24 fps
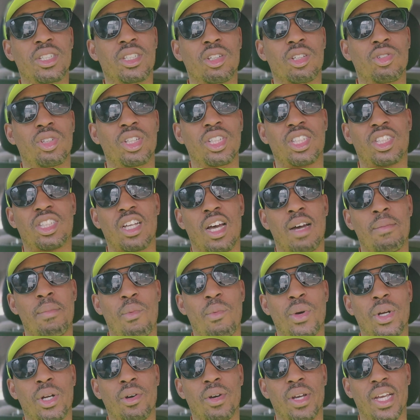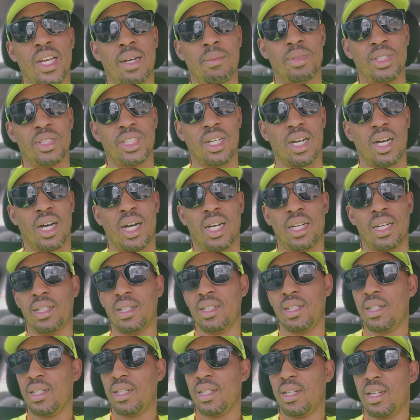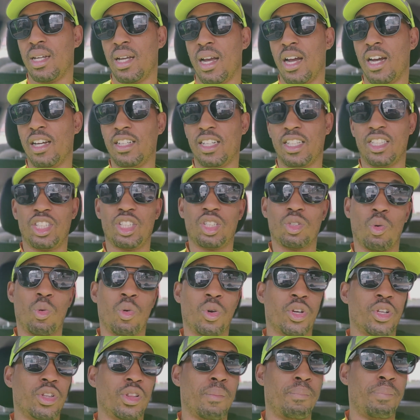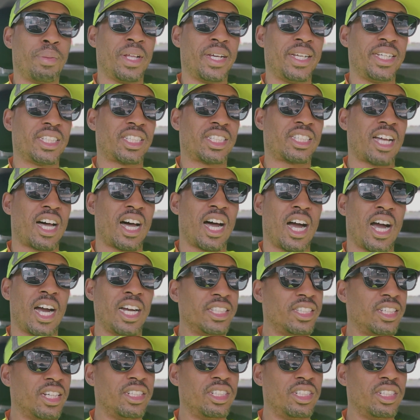So this time I went on Amazon and I just ordered the blank signs.